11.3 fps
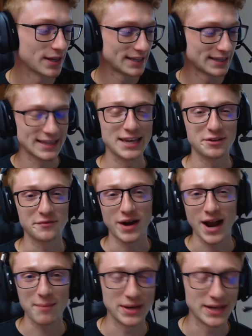Thank you for
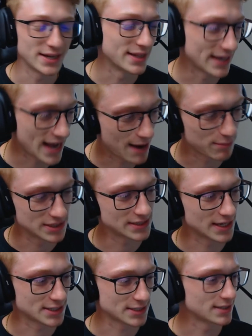hopping in the comment
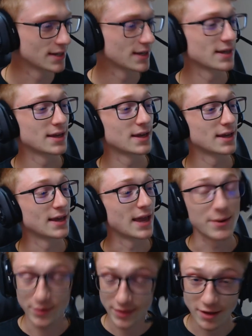section. And
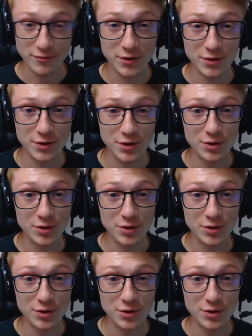without further ado,